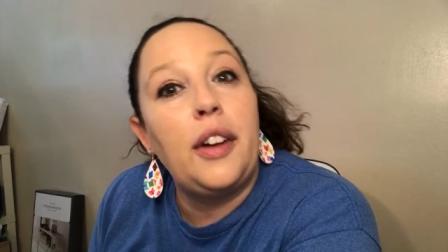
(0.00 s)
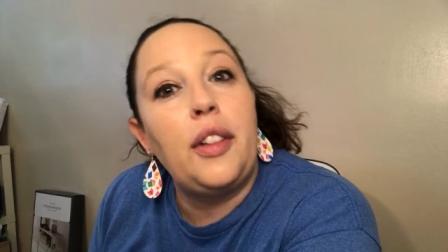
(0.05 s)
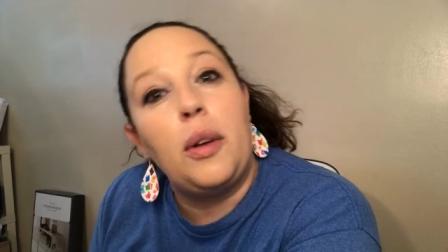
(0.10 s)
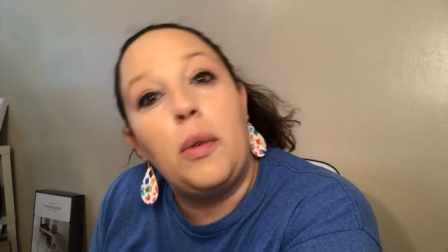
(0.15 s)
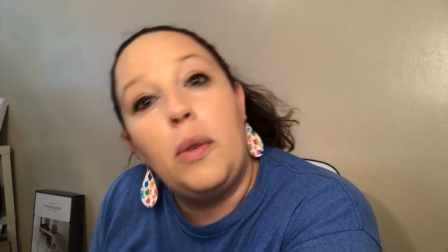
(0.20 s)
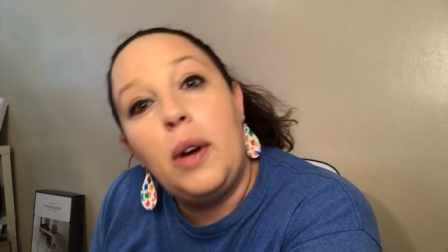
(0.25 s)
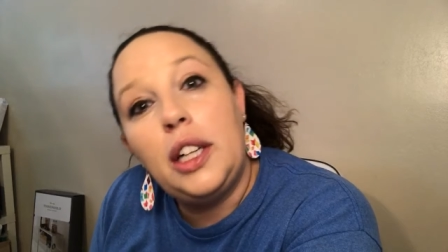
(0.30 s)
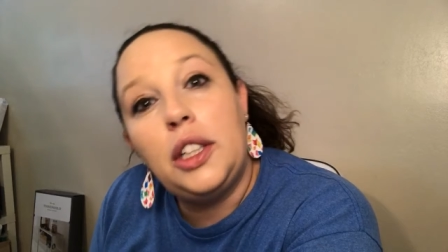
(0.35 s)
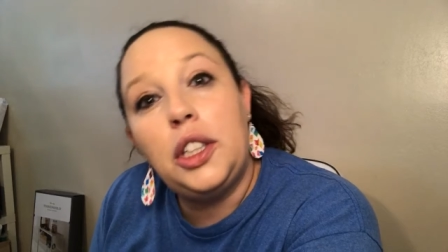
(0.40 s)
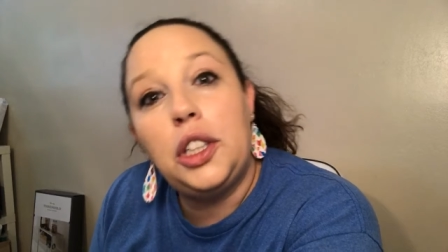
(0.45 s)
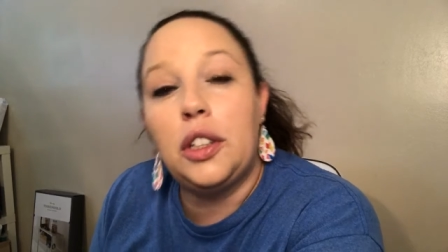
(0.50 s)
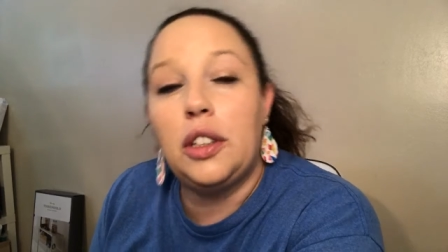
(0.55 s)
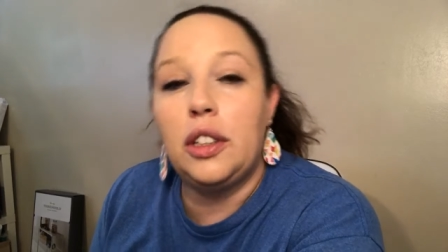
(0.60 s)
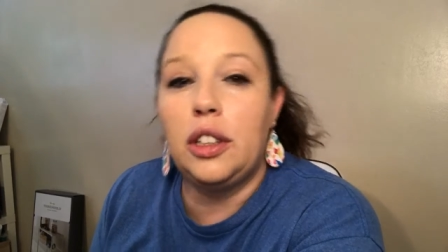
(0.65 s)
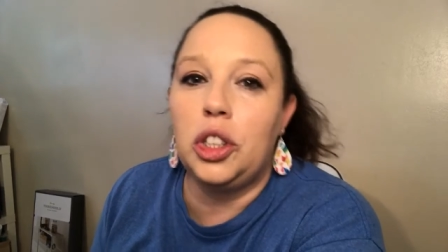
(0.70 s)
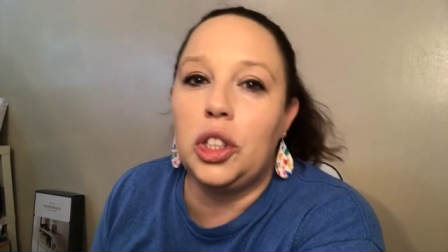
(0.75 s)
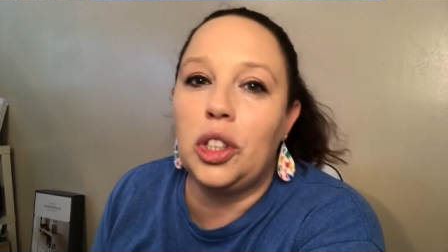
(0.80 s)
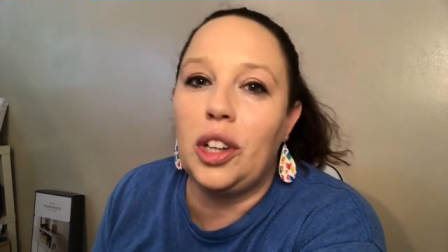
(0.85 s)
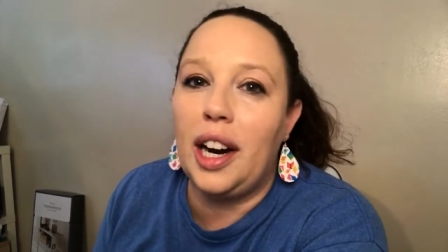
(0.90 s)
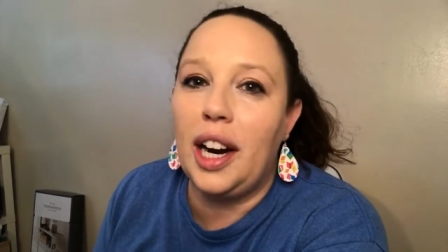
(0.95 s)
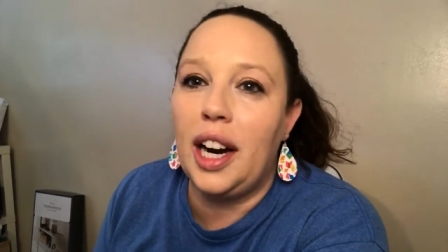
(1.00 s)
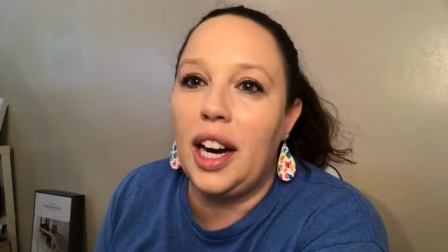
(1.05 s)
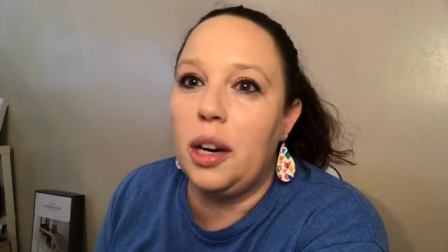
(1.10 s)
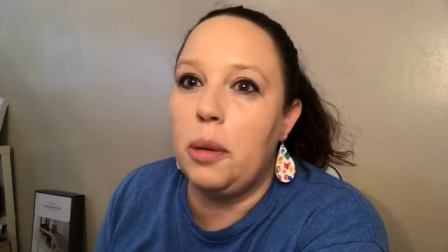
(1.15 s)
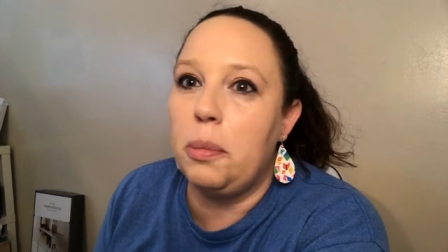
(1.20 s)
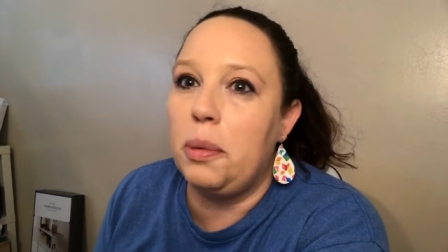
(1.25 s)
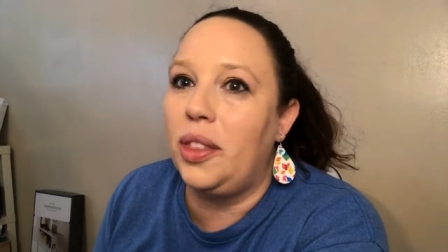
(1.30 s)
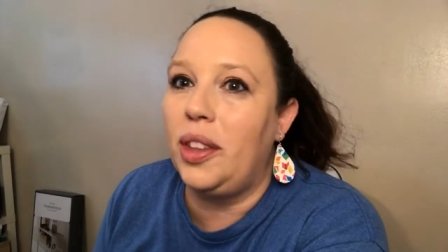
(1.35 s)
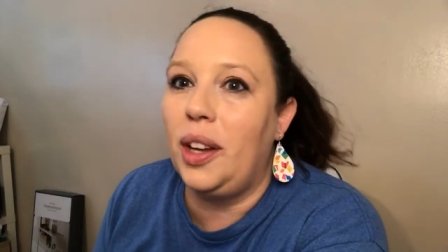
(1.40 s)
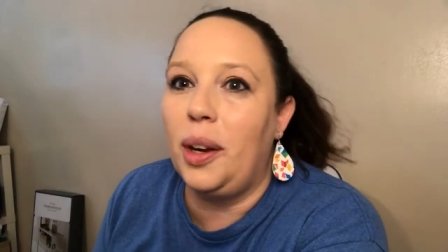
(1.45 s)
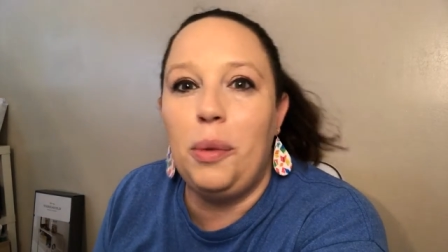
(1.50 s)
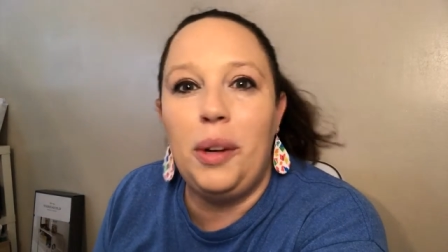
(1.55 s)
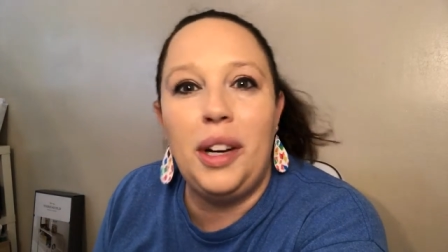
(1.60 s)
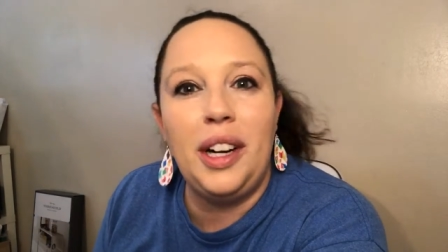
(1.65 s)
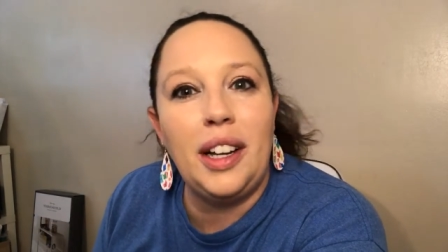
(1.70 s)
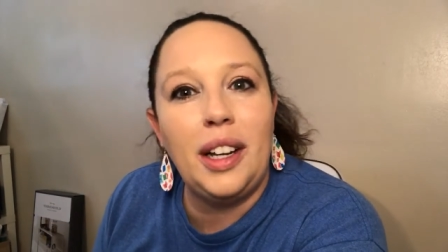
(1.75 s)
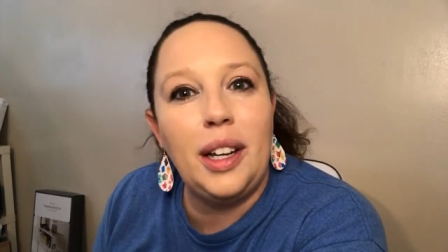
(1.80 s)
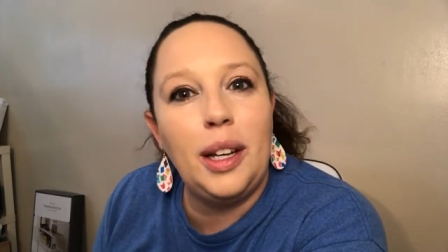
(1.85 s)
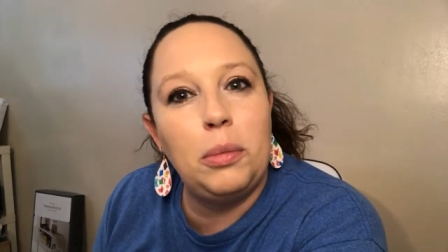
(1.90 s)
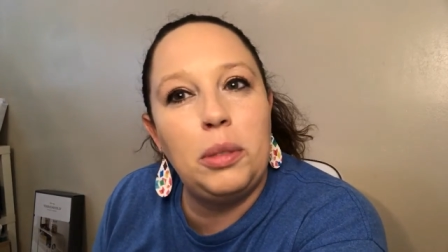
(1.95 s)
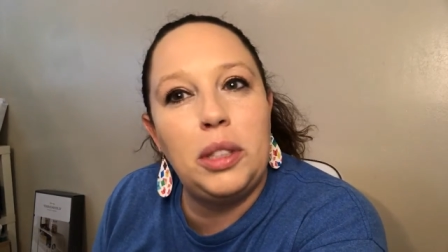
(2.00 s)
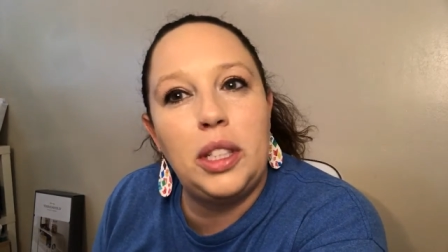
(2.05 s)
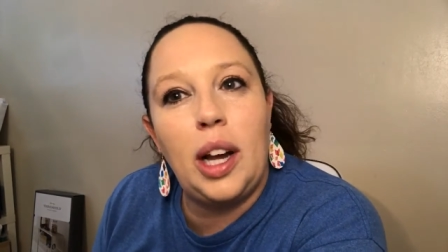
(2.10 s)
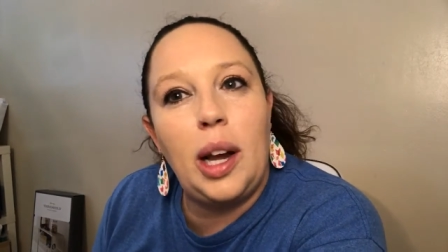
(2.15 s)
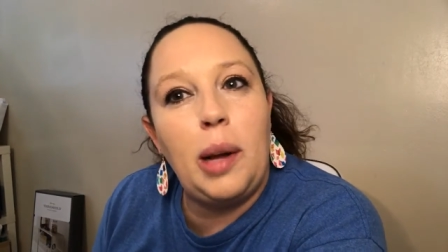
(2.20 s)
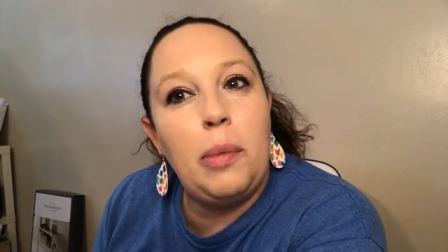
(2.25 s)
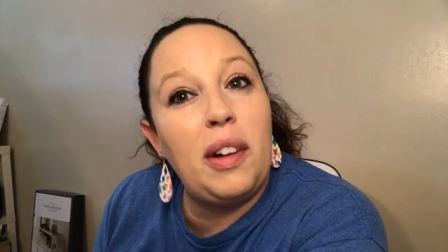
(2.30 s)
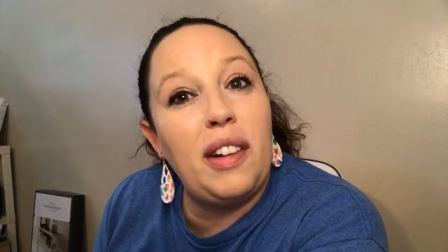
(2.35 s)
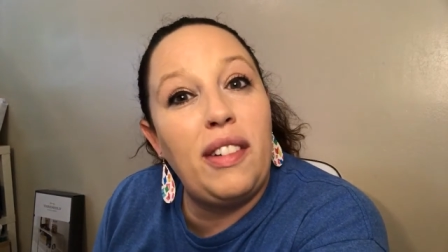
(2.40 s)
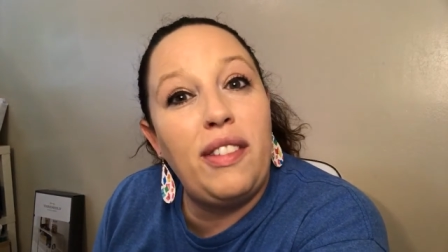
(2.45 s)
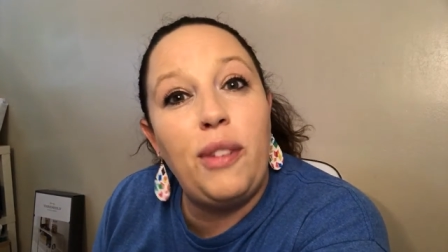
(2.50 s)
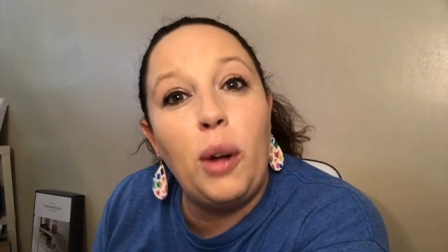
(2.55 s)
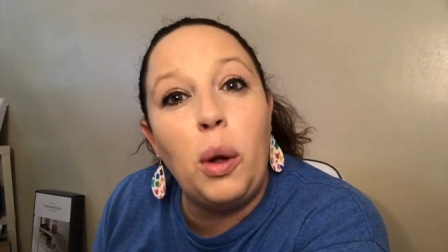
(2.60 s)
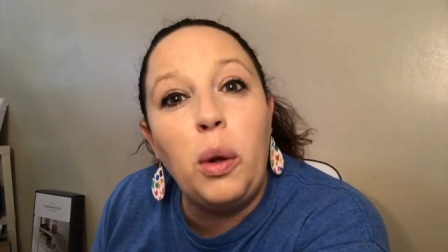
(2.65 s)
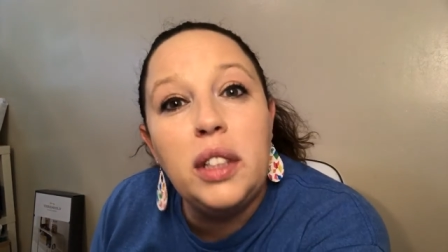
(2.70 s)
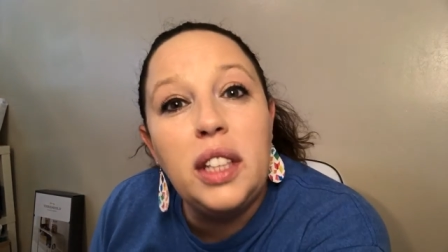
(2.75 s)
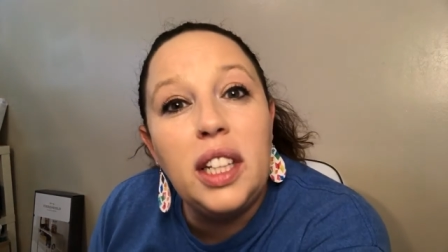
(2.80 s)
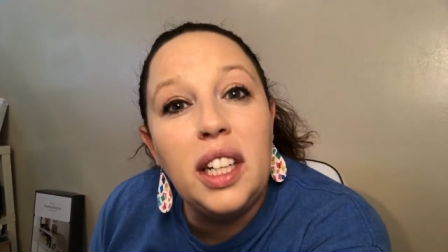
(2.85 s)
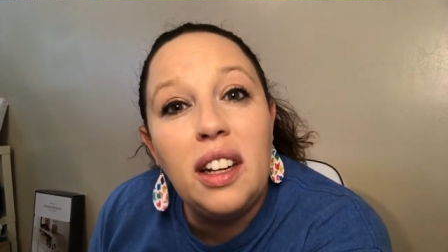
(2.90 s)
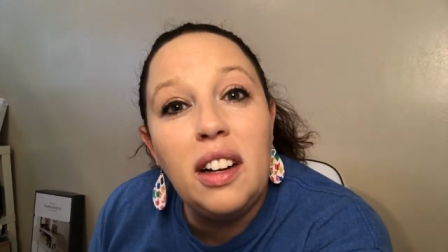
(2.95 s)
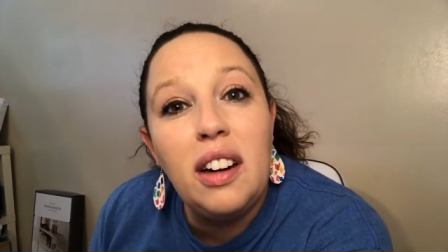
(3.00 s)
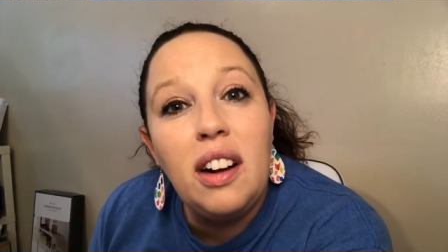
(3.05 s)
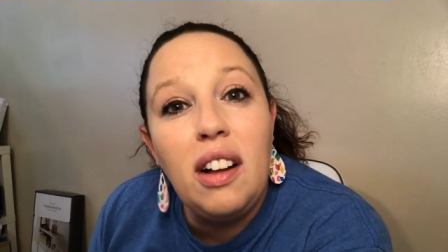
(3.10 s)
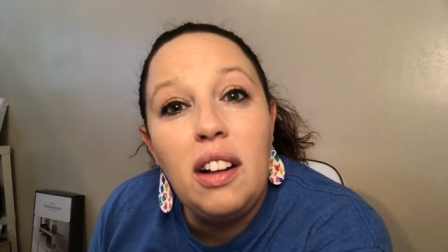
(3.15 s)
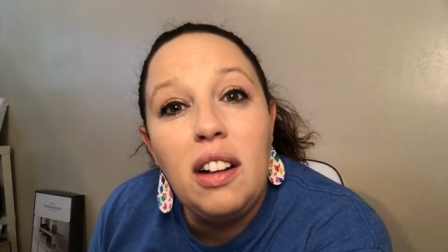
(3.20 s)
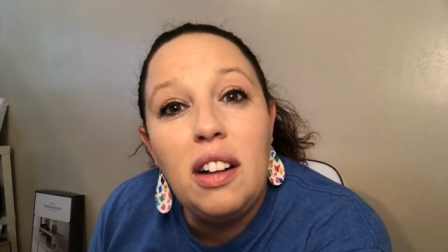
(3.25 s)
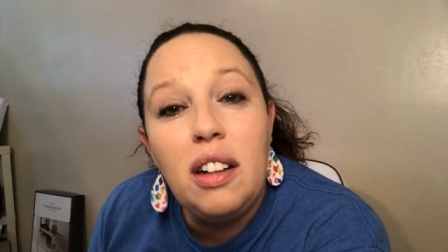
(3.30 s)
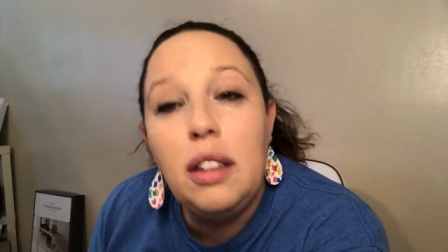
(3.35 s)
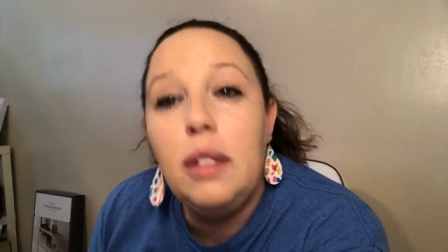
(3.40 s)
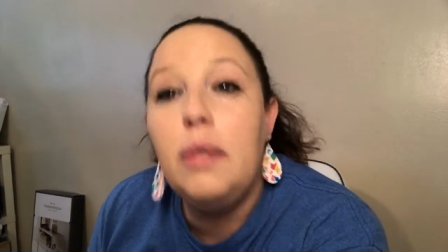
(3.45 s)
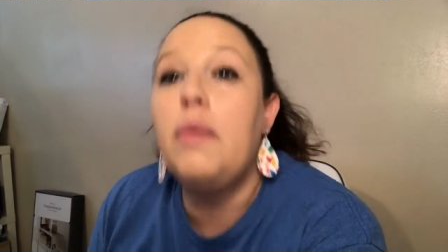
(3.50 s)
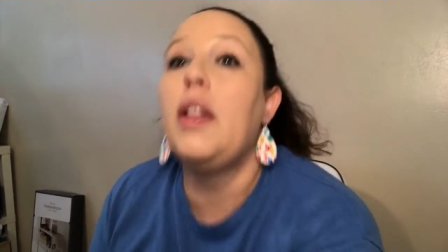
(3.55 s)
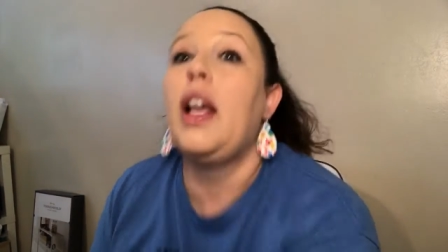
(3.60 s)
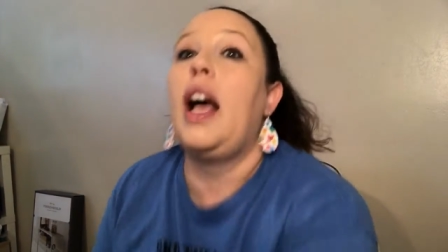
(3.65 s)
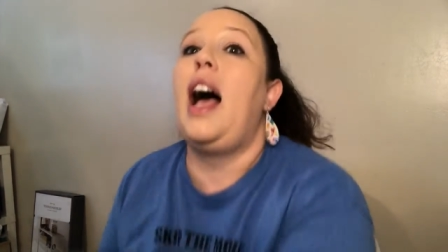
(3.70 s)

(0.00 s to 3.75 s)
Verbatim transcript: it in the washer and the dryer, but then when it comes time to folding it all,